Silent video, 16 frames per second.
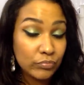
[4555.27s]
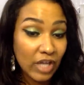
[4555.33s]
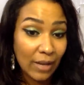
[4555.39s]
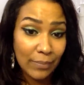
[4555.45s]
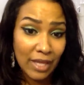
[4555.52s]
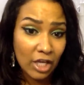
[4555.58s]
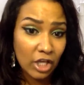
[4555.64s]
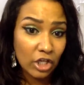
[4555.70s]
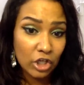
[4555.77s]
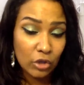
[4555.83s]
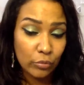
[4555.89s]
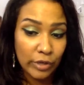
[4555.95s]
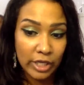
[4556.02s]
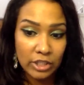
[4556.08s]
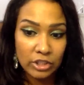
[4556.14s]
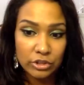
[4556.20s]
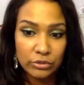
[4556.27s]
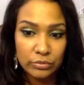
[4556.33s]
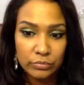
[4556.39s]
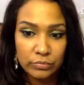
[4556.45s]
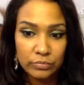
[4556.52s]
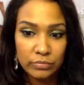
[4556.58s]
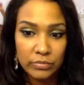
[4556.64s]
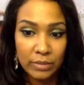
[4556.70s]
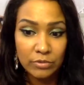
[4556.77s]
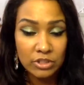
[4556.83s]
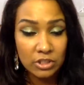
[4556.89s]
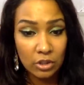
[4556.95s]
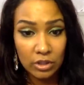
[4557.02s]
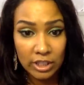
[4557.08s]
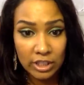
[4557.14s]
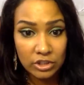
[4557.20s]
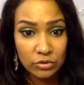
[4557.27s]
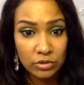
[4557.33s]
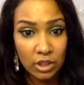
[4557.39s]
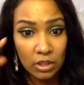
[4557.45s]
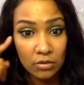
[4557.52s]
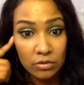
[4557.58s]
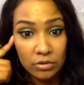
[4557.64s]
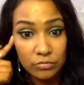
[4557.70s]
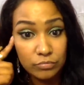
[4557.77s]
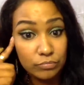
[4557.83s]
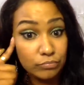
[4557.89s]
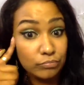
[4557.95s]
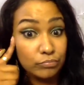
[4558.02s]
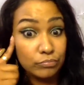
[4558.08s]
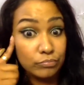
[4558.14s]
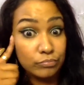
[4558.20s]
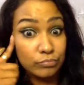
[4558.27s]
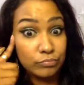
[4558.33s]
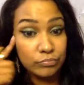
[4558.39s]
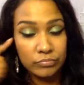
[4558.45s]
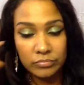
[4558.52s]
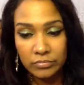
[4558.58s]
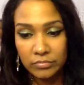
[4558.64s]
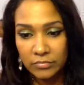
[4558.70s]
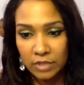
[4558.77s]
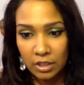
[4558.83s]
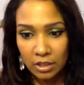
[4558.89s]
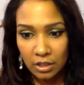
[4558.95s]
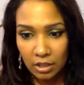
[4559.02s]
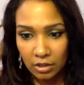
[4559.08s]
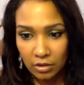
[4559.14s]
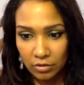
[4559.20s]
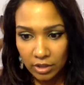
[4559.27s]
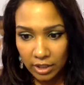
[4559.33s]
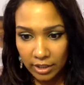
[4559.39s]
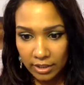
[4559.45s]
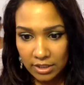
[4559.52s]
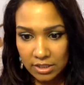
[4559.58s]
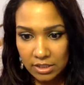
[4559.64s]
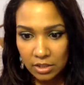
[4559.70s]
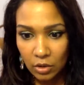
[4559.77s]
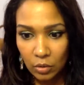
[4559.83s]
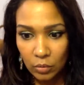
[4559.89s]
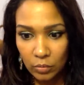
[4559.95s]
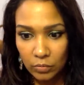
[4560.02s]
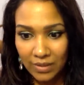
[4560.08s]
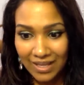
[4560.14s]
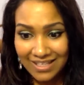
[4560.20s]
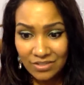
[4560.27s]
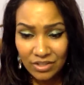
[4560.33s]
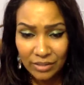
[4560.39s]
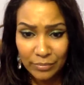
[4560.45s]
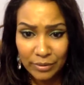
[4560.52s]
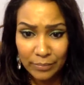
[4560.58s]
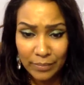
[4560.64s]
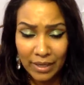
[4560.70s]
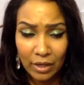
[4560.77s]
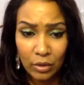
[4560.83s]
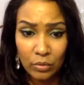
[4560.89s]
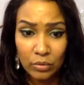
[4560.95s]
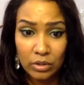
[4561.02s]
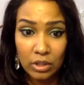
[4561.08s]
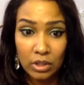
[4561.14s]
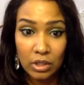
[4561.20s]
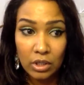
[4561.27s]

I'm not going to correct you. I'm just going to let you talk. Okay. So that's what I mean about